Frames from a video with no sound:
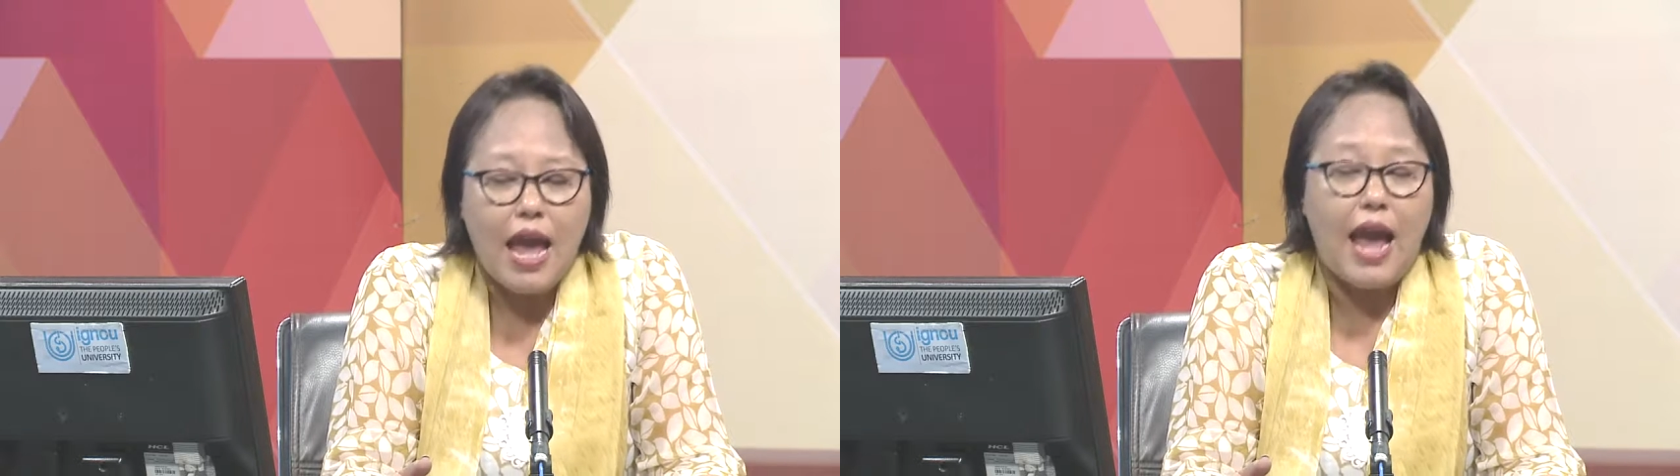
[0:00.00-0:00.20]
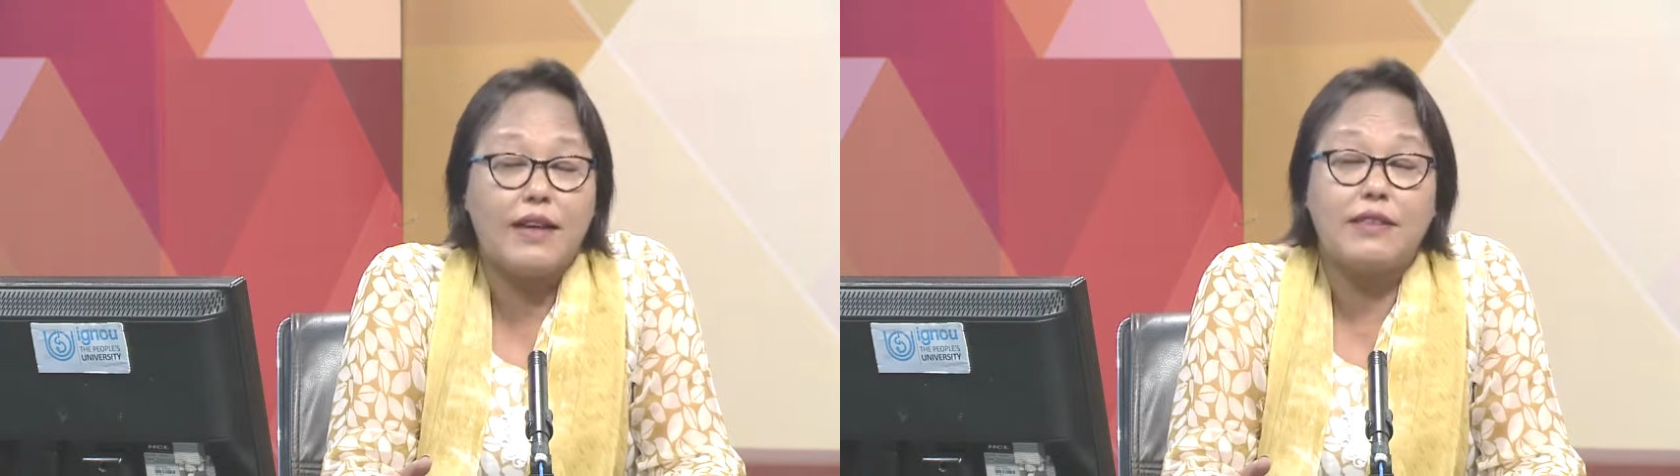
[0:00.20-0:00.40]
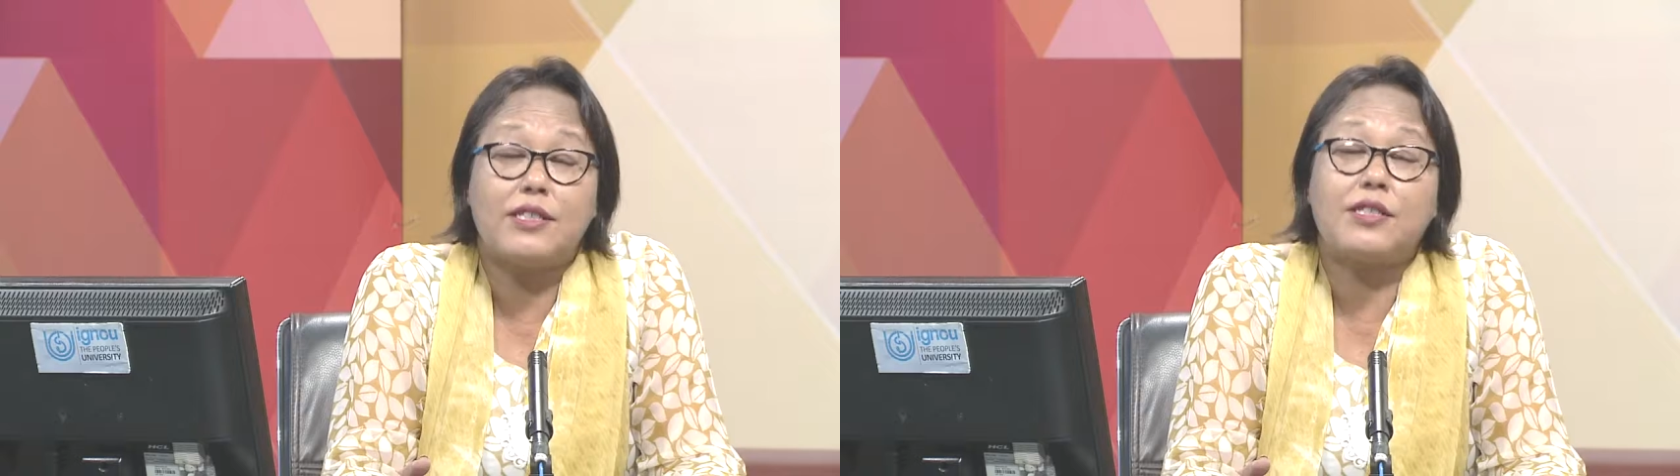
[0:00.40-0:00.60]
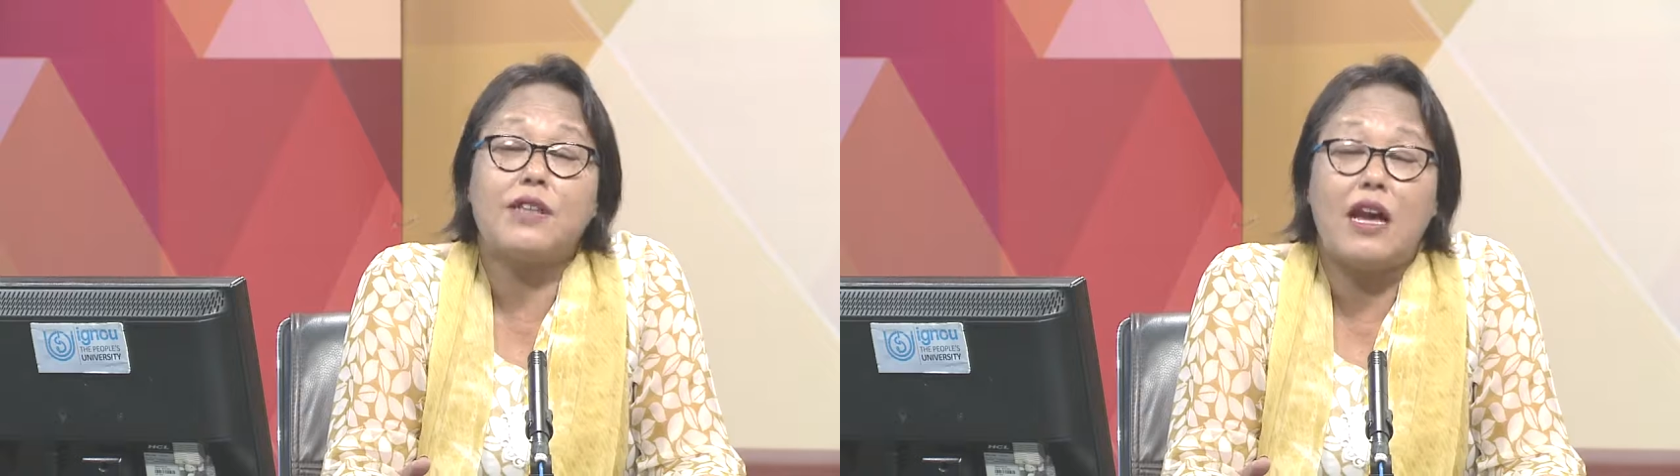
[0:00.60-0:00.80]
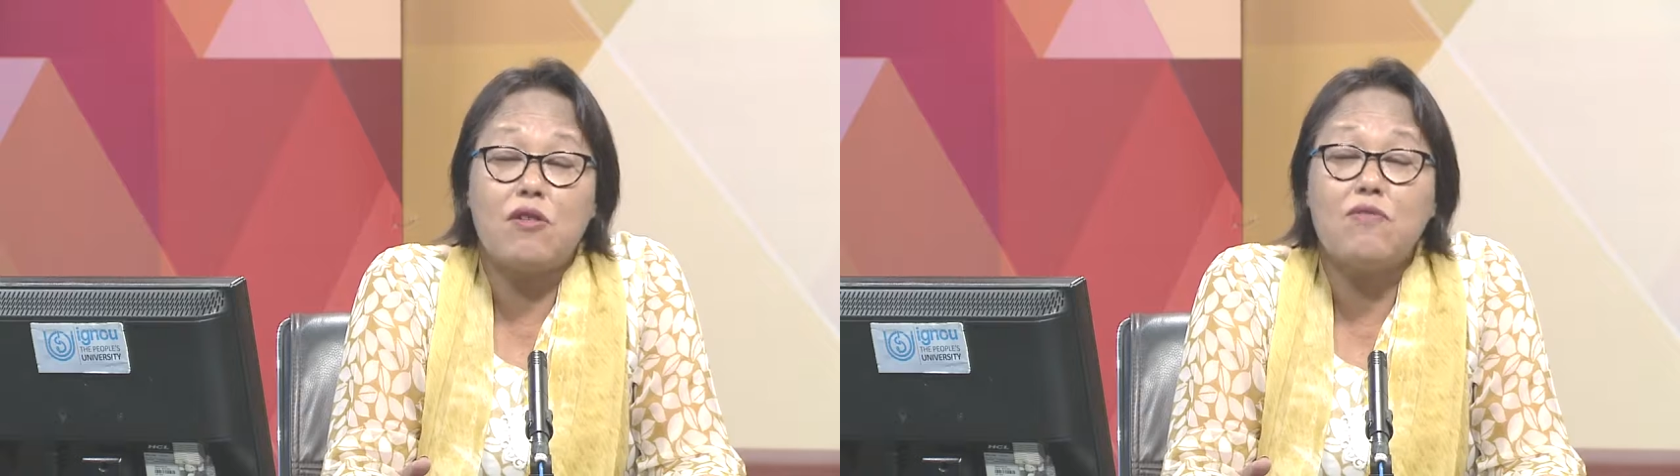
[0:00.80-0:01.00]
and
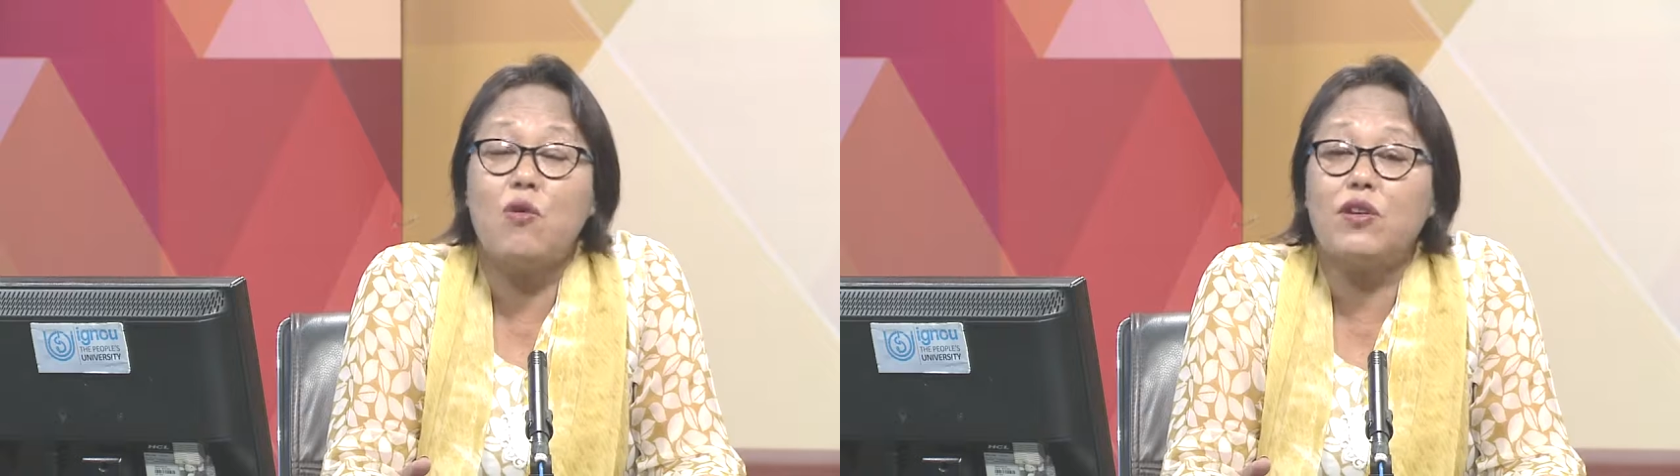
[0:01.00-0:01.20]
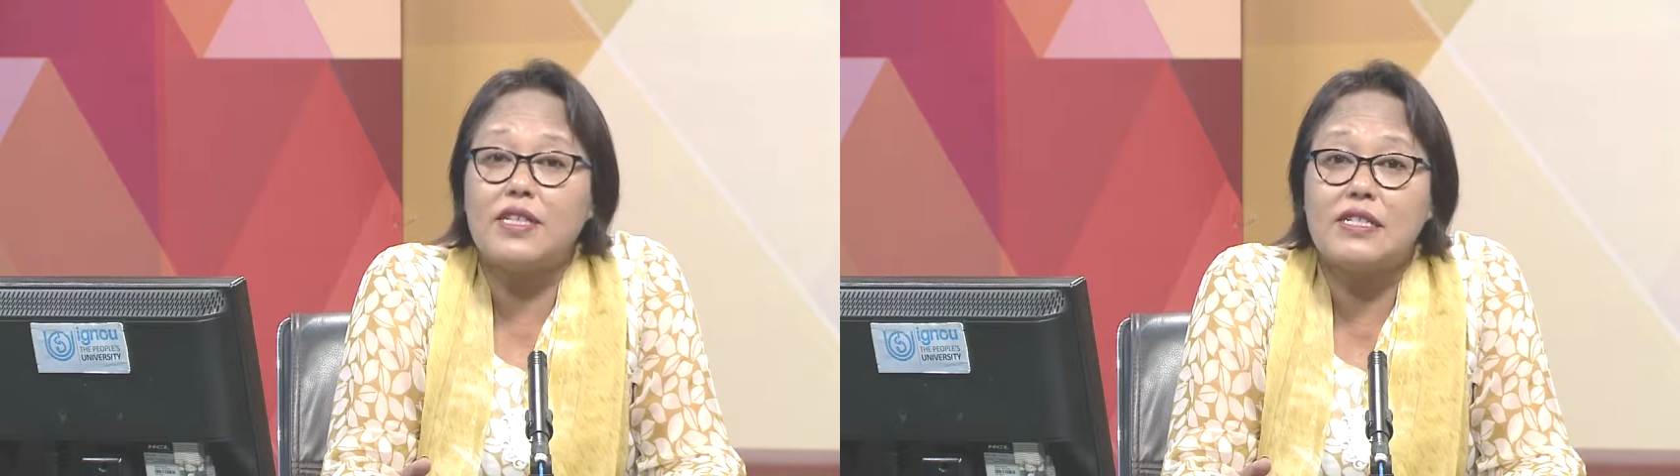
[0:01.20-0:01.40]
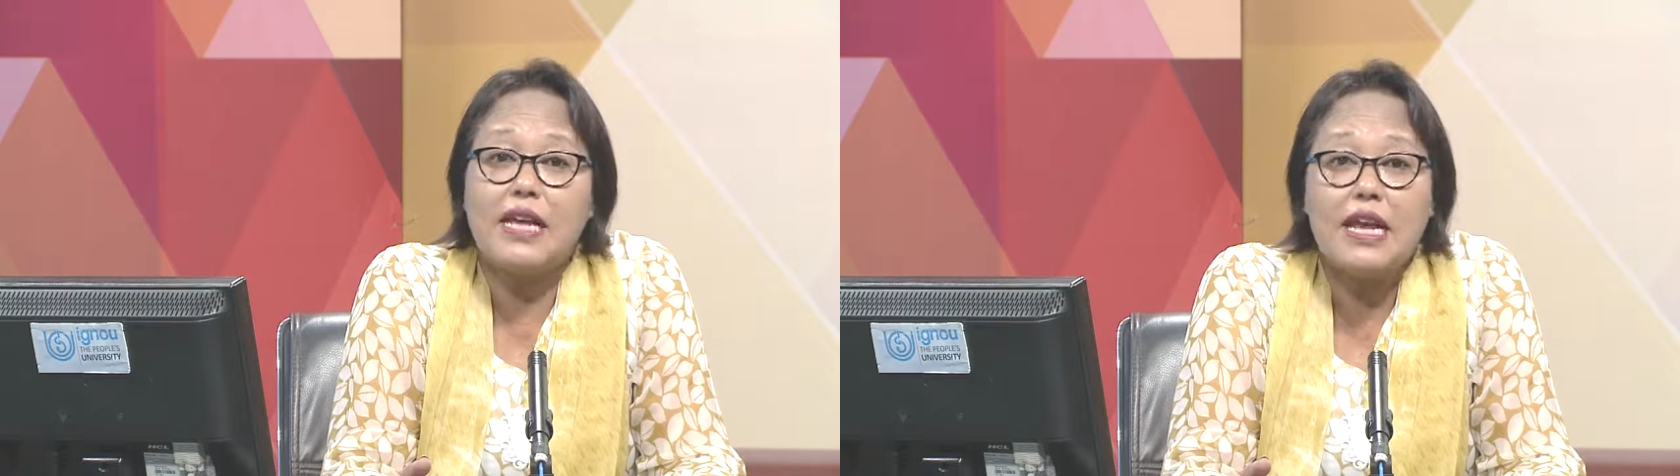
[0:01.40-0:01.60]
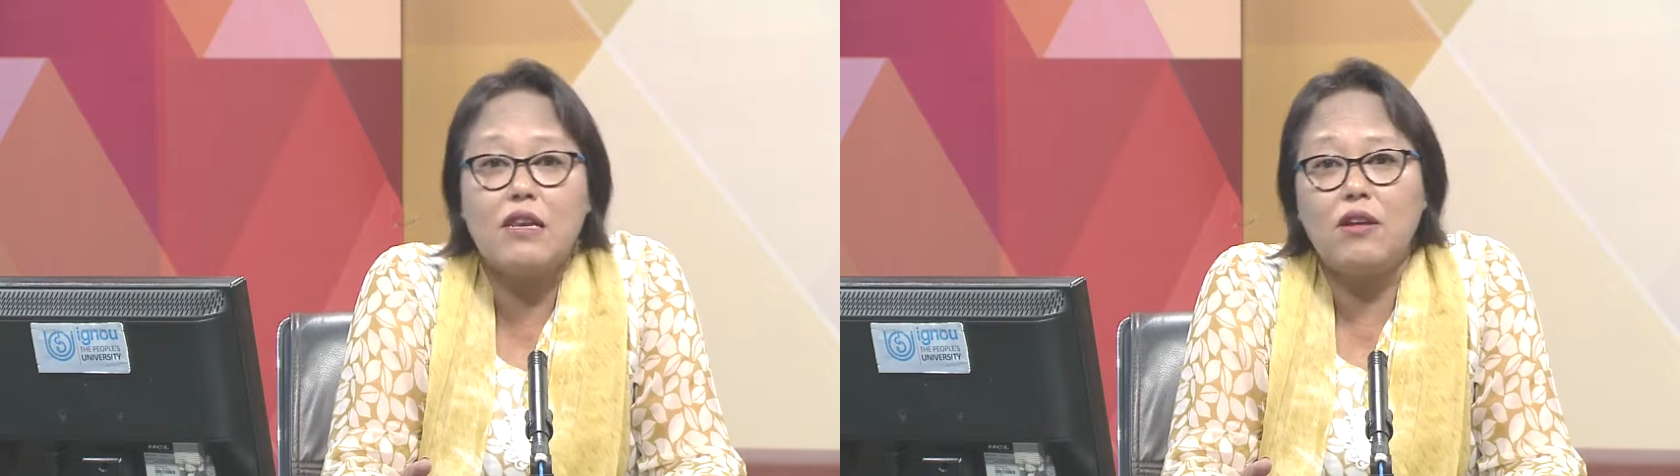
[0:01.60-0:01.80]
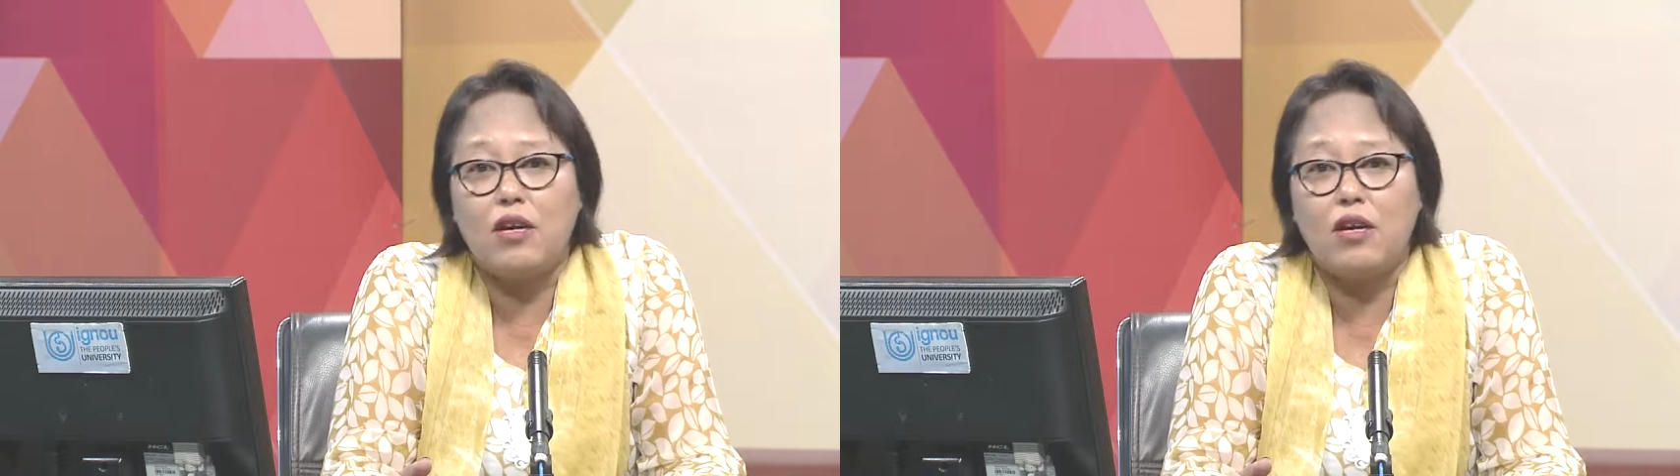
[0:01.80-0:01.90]
now more than 10